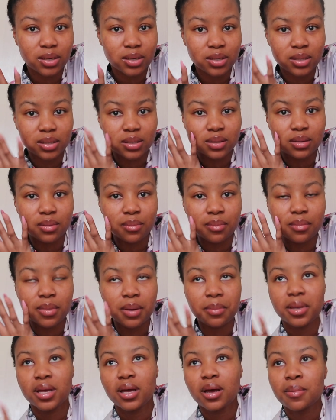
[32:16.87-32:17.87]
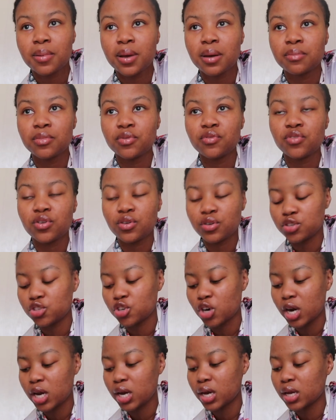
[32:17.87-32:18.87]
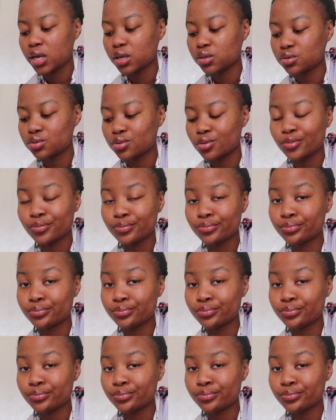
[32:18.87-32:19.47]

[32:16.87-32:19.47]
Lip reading: because my makeup can be very drying. So